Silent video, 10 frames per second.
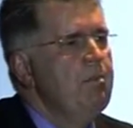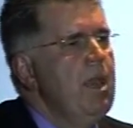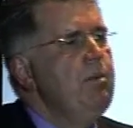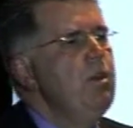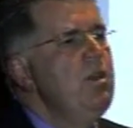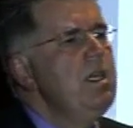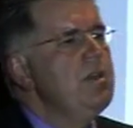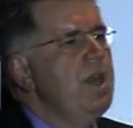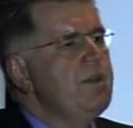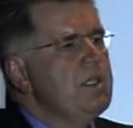Maybe you need
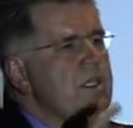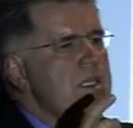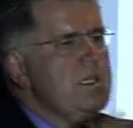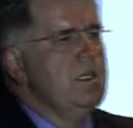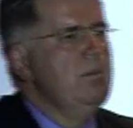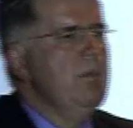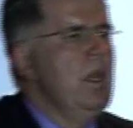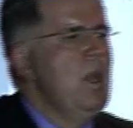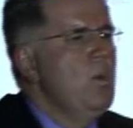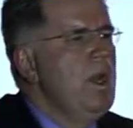to have a system
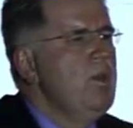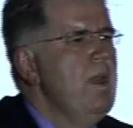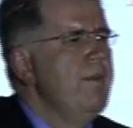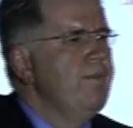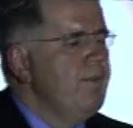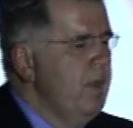where you have